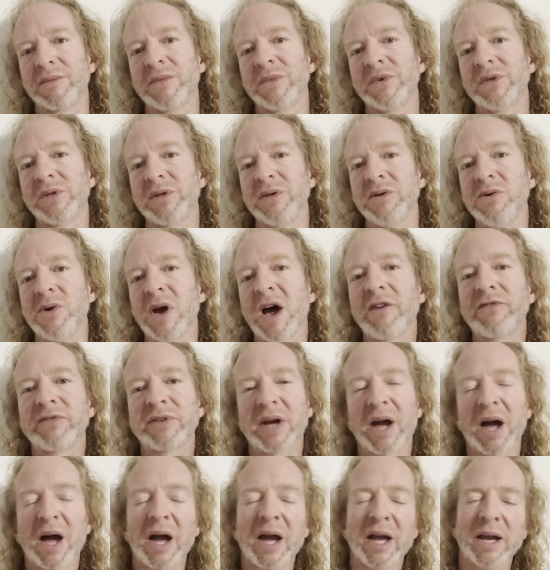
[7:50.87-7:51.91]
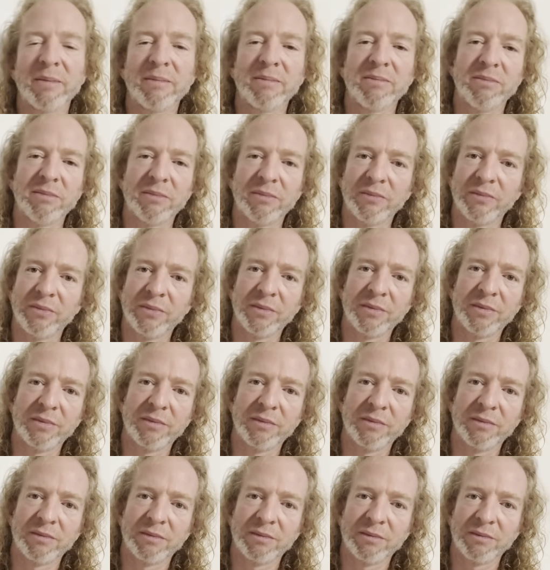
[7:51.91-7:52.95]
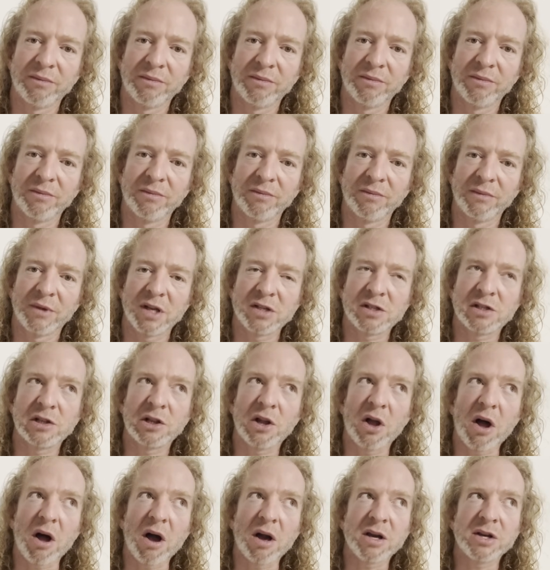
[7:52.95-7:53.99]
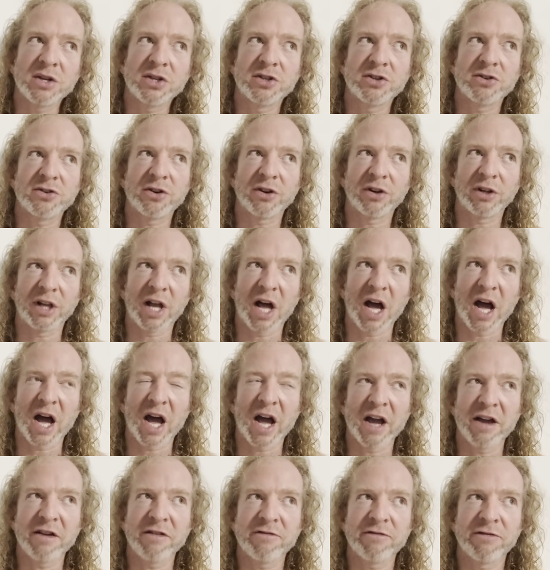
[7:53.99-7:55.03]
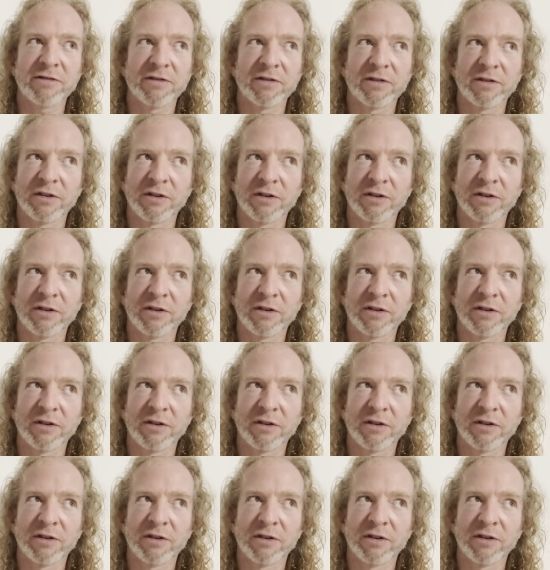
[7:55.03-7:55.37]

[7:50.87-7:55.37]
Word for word: So you have time. As long as you're alive,